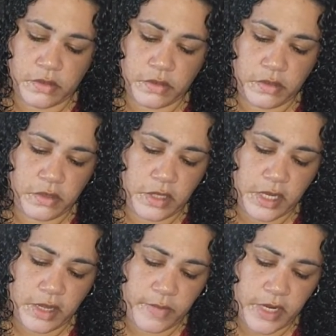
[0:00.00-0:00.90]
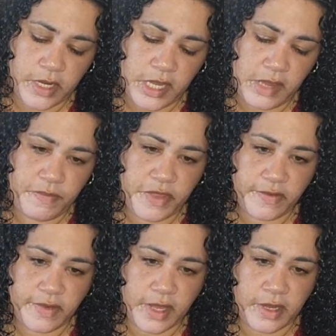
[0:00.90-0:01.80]
I think I'm going to keep the
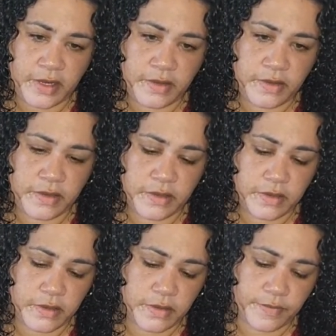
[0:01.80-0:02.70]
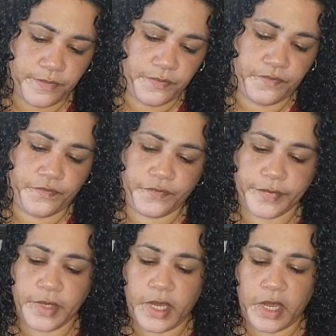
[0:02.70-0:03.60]
size.
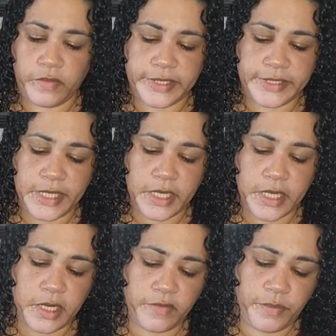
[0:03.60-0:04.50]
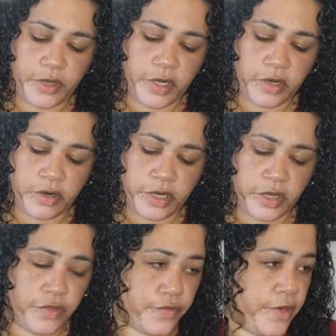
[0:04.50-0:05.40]
I was thinking of putting her in a
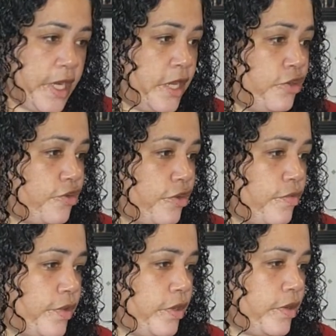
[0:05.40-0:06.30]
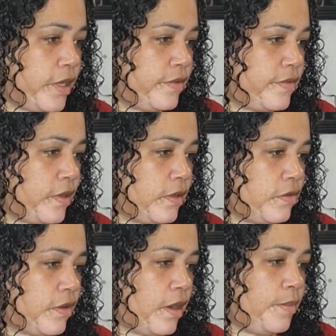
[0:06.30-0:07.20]
3-incher. What do you guys think?
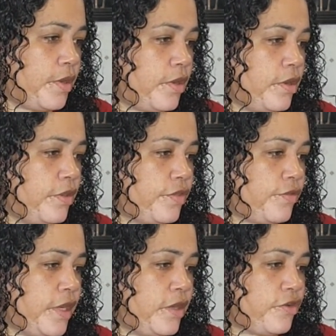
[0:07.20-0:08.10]
Should I put her in a 3-incher